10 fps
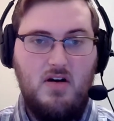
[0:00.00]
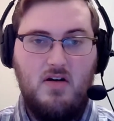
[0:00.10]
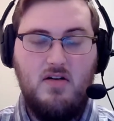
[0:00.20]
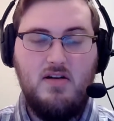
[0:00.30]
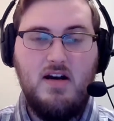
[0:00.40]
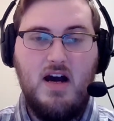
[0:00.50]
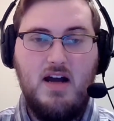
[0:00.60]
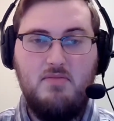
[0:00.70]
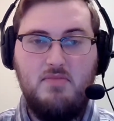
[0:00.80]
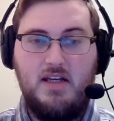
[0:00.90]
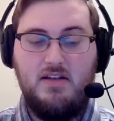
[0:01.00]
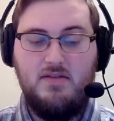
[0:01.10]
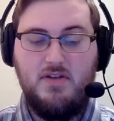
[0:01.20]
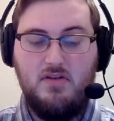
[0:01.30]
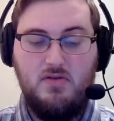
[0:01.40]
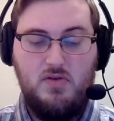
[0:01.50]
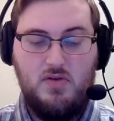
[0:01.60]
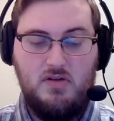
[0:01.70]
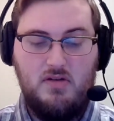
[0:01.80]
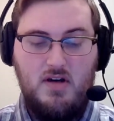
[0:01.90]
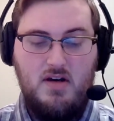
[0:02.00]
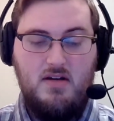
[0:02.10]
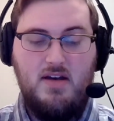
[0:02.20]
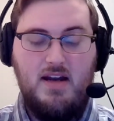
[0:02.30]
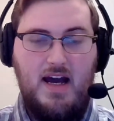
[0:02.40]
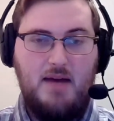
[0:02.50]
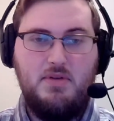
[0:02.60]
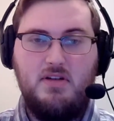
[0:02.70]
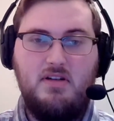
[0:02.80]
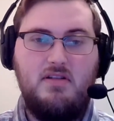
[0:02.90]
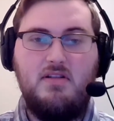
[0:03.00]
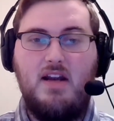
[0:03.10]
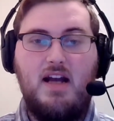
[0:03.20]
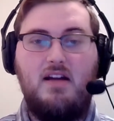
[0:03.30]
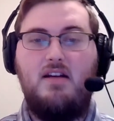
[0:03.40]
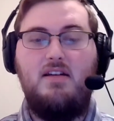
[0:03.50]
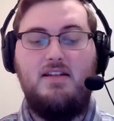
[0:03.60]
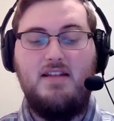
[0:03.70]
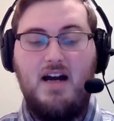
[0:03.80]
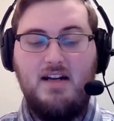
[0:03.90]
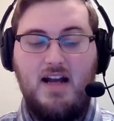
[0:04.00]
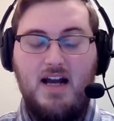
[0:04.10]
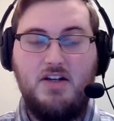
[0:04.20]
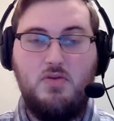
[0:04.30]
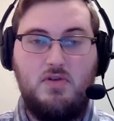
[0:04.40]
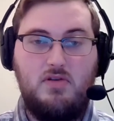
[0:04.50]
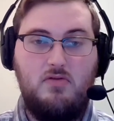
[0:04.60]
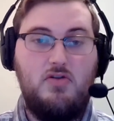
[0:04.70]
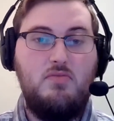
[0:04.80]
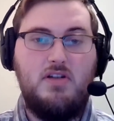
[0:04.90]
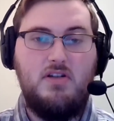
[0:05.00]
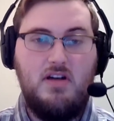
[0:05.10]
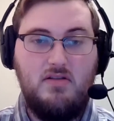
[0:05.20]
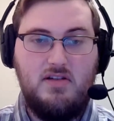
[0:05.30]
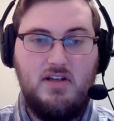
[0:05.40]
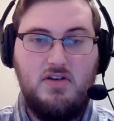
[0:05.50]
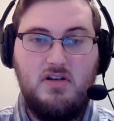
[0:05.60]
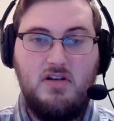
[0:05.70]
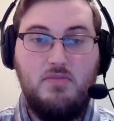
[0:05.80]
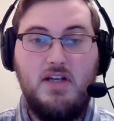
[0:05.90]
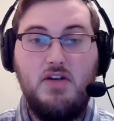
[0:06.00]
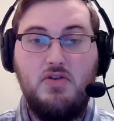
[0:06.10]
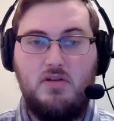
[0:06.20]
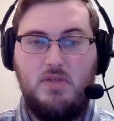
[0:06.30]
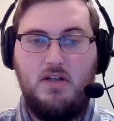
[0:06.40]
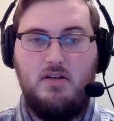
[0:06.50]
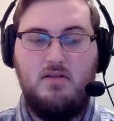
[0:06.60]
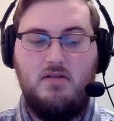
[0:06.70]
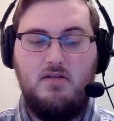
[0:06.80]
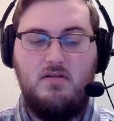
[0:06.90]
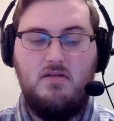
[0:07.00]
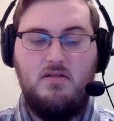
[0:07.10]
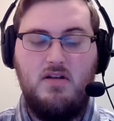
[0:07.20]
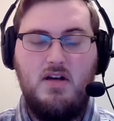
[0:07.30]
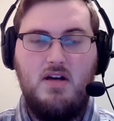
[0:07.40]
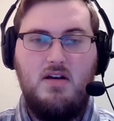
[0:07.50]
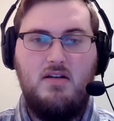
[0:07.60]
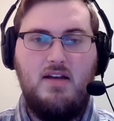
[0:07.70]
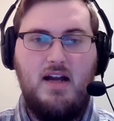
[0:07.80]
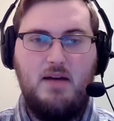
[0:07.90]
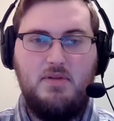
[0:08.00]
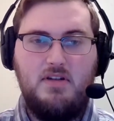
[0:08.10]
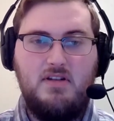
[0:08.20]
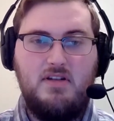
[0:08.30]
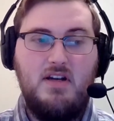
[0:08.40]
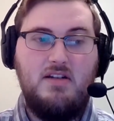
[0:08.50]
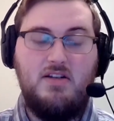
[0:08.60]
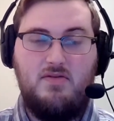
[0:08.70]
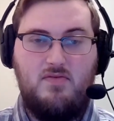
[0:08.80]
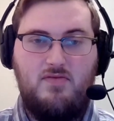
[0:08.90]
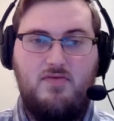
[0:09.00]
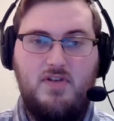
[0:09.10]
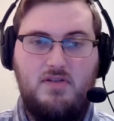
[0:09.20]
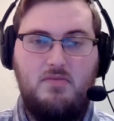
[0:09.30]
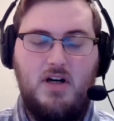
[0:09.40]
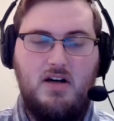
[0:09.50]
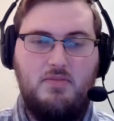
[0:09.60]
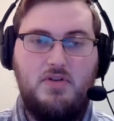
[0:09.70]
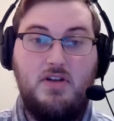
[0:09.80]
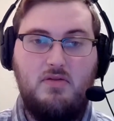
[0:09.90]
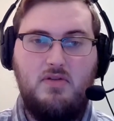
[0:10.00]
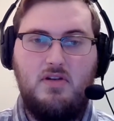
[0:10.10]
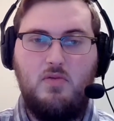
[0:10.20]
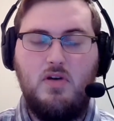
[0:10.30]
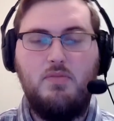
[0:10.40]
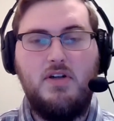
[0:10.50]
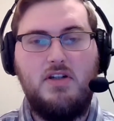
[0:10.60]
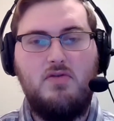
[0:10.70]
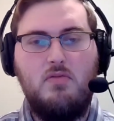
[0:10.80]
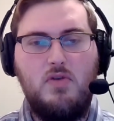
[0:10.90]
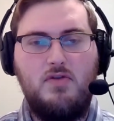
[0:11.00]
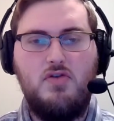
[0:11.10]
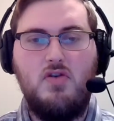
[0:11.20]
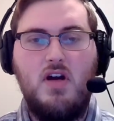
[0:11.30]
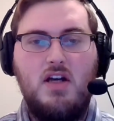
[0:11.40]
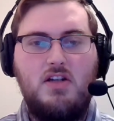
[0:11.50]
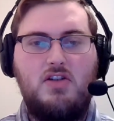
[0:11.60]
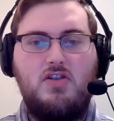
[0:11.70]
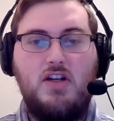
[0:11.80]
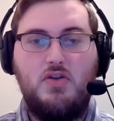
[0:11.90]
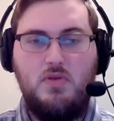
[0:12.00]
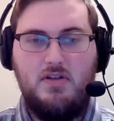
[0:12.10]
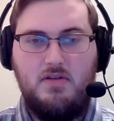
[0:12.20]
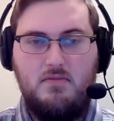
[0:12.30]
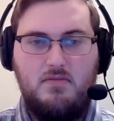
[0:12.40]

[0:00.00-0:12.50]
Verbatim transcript: are not means of a solution, that abstinence is not an actual solution, but sterilization can potentially be that abstinence doesn't uh, particularly work because it removes your sexualism,